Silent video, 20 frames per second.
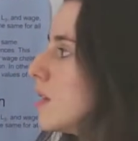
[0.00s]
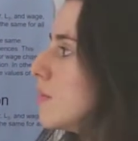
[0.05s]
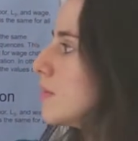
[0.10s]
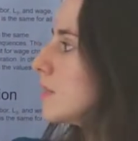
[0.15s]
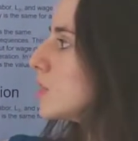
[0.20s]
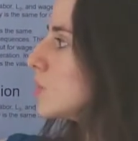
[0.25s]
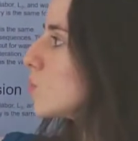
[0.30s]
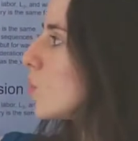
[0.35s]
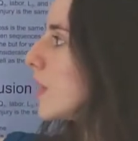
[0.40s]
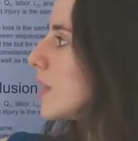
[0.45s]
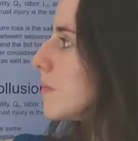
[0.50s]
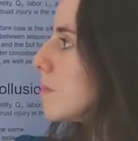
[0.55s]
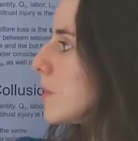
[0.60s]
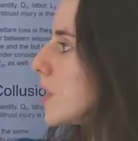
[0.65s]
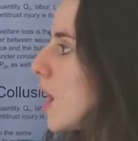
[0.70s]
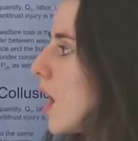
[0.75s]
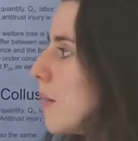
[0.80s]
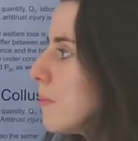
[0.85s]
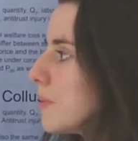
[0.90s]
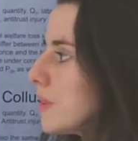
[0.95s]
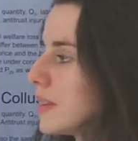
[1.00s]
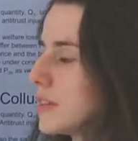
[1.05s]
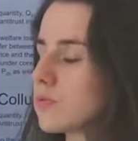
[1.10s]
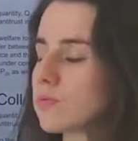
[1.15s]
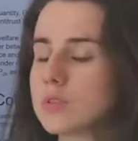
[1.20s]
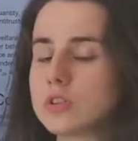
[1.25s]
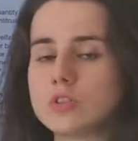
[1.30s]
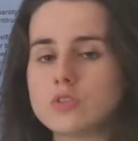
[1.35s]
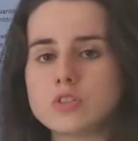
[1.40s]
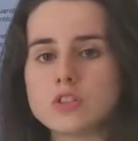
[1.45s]
Because when the
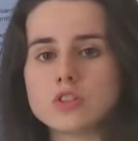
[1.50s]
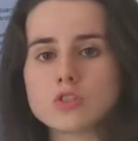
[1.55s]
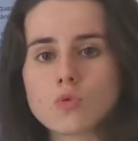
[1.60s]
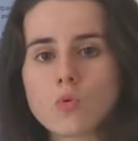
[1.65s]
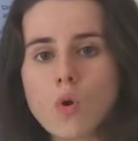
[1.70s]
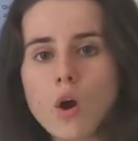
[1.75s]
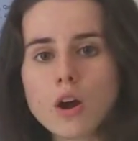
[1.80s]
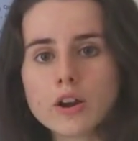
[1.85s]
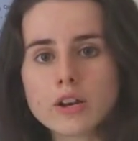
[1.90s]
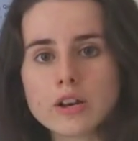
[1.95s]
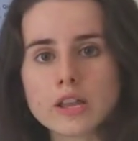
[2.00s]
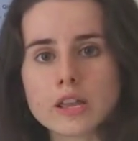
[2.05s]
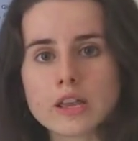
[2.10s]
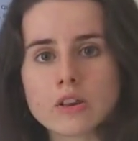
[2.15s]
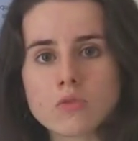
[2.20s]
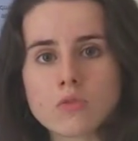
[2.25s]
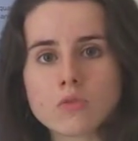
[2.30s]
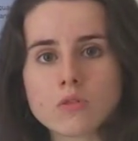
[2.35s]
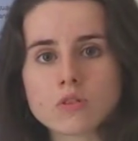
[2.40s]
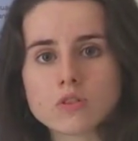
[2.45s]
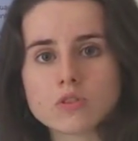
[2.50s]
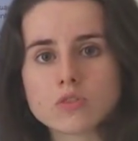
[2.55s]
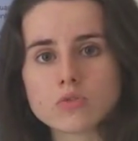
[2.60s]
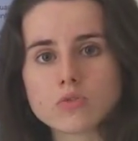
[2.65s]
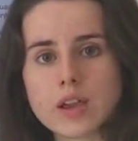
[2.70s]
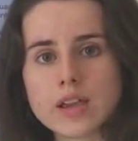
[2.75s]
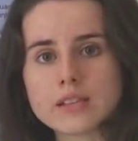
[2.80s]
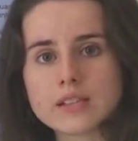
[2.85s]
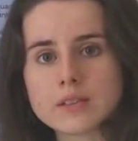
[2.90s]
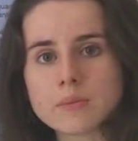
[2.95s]
monopolist reduces quantity in order to
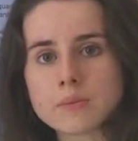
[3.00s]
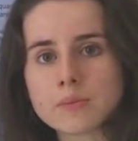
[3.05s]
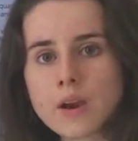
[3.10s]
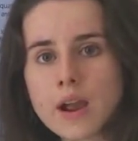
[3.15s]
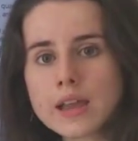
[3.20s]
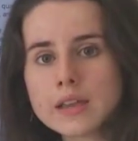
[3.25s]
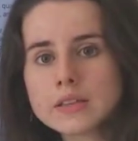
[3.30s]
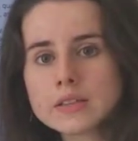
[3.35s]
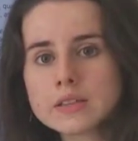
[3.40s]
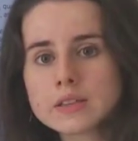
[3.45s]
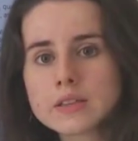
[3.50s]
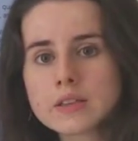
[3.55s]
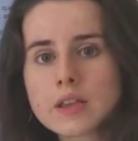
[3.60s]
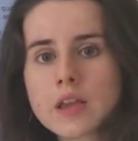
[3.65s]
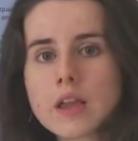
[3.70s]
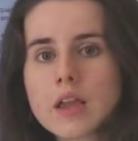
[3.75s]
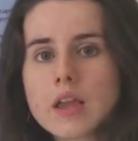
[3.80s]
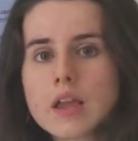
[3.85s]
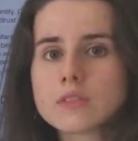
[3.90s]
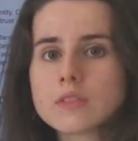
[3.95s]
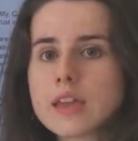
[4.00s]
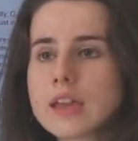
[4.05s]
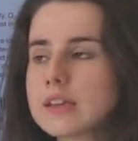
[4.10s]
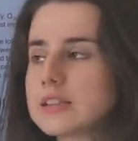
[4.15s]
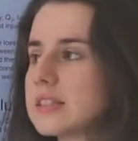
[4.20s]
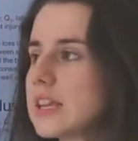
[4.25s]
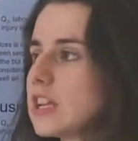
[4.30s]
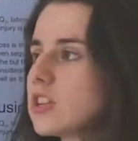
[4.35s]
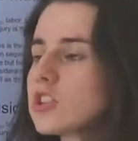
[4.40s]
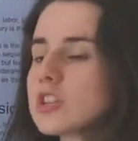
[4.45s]
raise the price, they
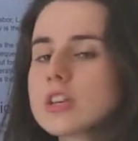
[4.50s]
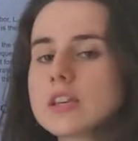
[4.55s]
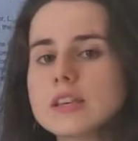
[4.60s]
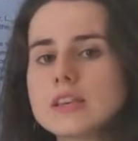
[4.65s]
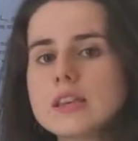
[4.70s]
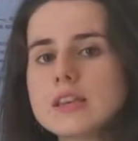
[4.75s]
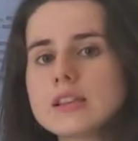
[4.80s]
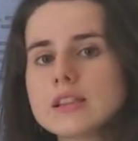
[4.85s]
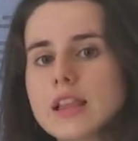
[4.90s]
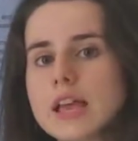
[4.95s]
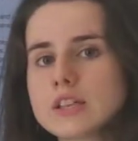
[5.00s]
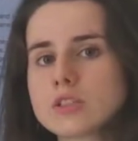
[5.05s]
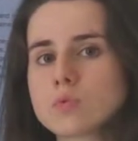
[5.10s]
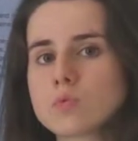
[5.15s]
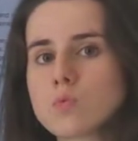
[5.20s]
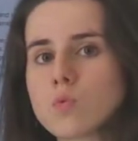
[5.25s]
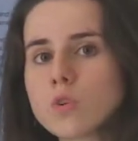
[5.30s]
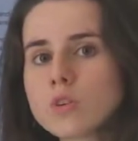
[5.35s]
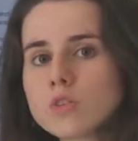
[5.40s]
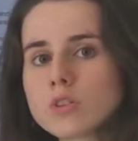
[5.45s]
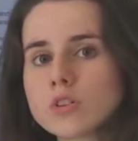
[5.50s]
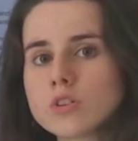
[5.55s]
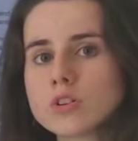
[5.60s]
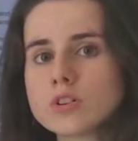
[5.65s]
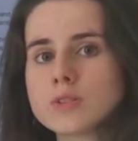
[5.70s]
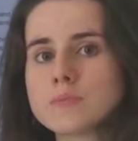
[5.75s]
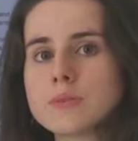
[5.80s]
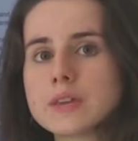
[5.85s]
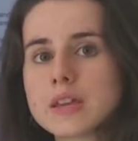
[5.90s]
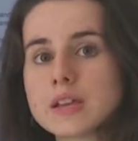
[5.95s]
essentially need less
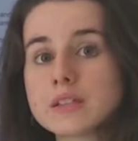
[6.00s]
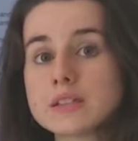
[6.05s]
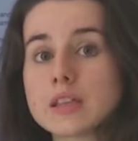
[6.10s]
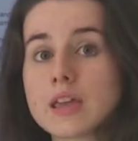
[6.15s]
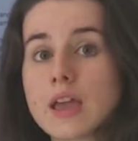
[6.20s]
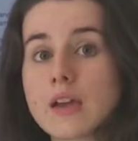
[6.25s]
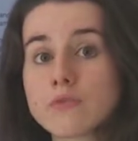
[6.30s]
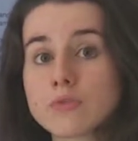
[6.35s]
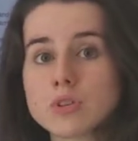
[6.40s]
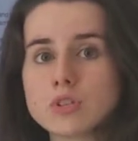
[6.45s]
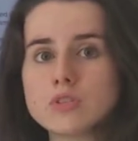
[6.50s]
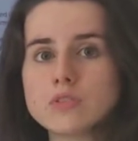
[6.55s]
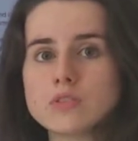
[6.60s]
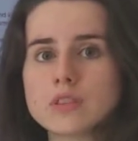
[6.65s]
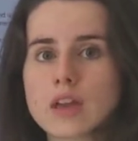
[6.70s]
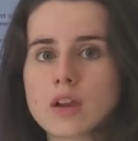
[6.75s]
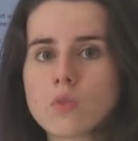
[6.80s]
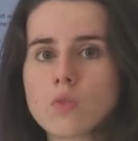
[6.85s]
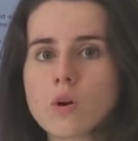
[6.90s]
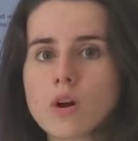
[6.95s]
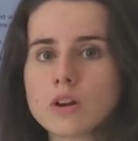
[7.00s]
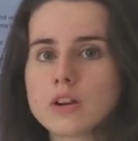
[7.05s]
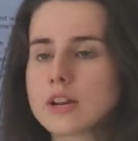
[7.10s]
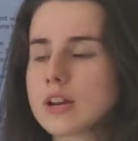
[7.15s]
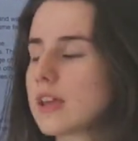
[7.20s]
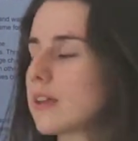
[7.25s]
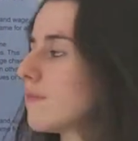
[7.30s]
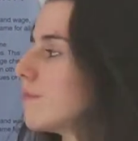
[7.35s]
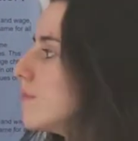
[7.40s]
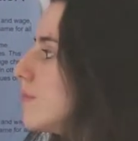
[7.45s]
workers because they have reduced that
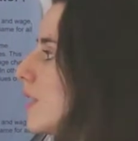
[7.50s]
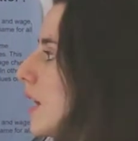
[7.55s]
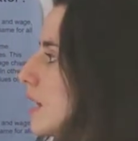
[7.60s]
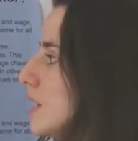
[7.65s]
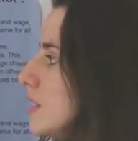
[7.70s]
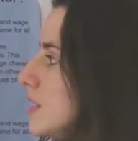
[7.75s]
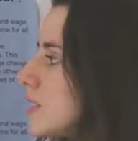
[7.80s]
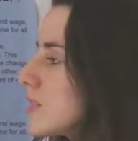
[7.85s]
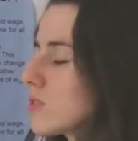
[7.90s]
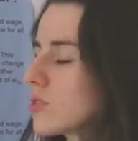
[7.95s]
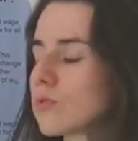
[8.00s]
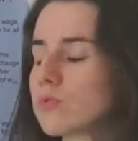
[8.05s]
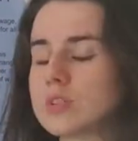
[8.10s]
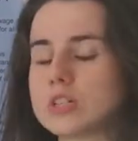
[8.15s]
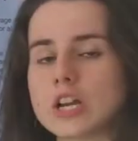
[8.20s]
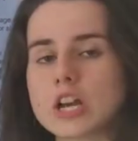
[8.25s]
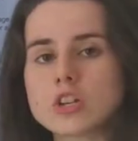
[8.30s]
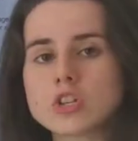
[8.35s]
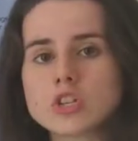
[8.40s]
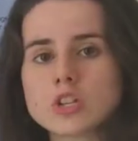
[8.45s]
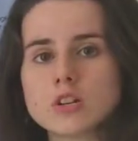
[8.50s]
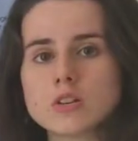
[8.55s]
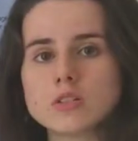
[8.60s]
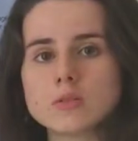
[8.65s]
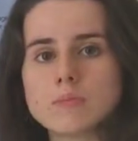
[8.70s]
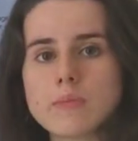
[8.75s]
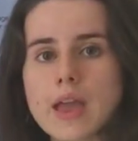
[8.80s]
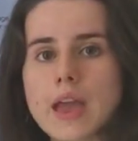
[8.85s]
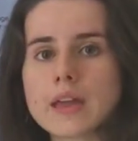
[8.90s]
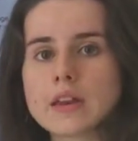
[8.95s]
quantity. Thus, there's a reduction in
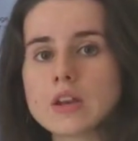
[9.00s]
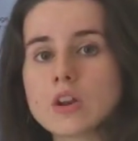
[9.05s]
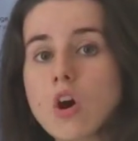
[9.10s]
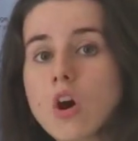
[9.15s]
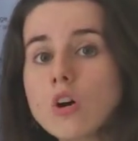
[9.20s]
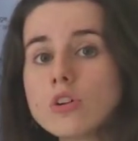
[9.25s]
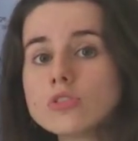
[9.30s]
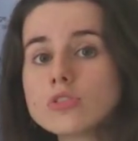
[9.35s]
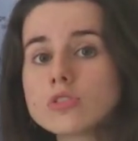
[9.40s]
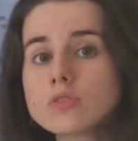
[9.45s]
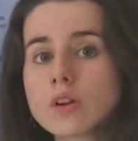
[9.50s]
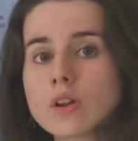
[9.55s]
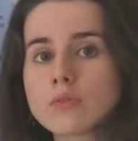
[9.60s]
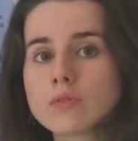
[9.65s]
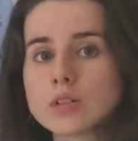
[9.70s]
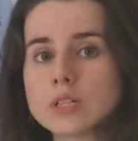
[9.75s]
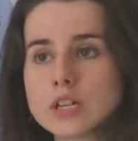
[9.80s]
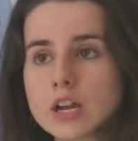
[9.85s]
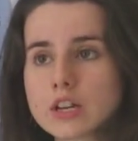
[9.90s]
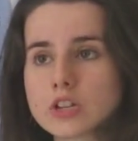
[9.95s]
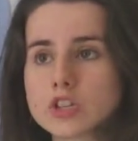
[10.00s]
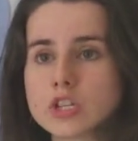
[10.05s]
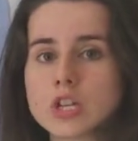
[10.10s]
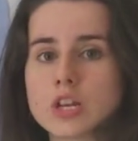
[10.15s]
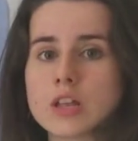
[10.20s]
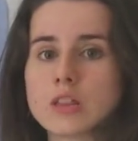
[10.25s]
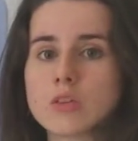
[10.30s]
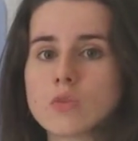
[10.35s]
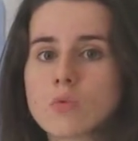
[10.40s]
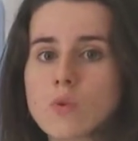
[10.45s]
demand and also a reduction
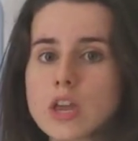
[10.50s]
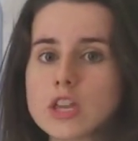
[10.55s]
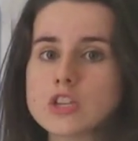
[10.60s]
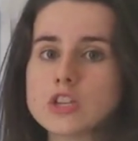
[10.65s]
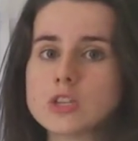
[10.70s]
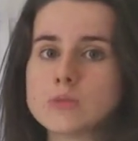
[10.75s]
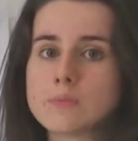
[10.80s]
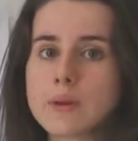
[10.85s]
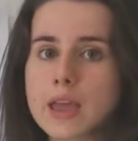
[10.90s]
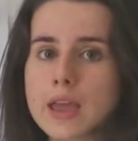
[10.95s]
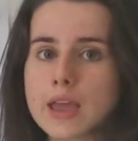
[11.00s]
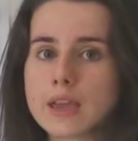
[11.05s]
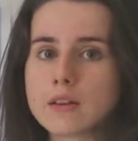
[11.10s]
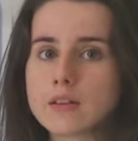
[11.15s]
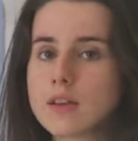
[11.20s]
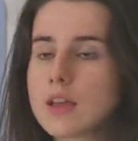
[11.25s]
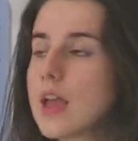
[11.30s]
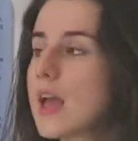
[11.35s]
in the wages paid.